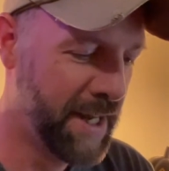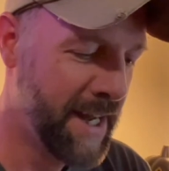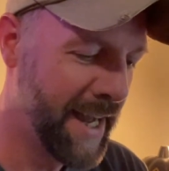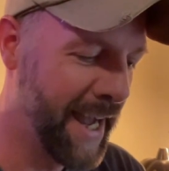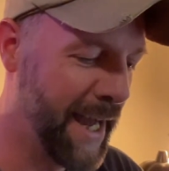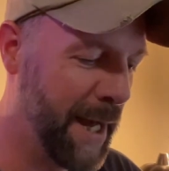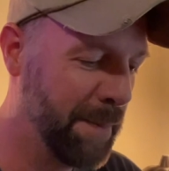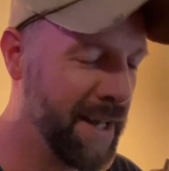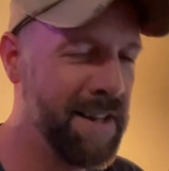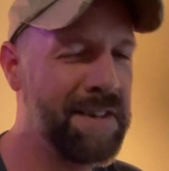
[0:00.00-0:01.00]

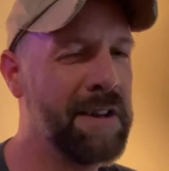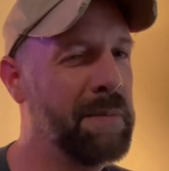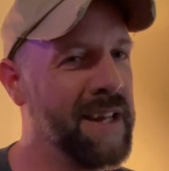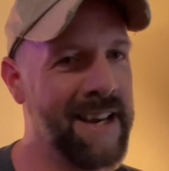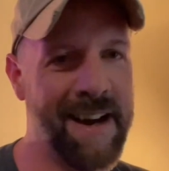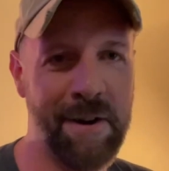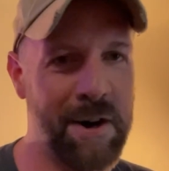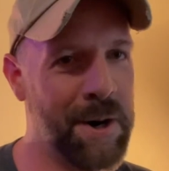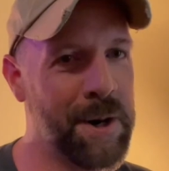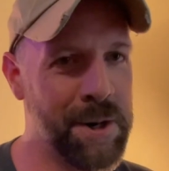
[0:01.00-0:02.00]
And it's going to be that
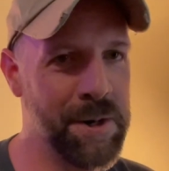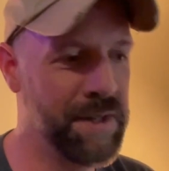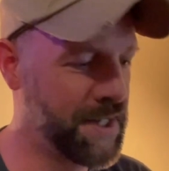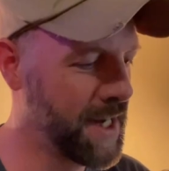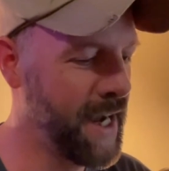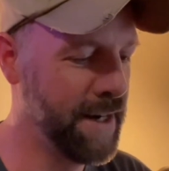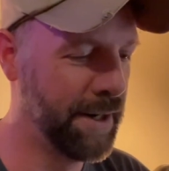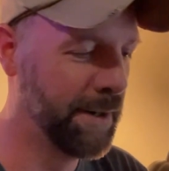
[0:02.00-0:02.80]
hard cider.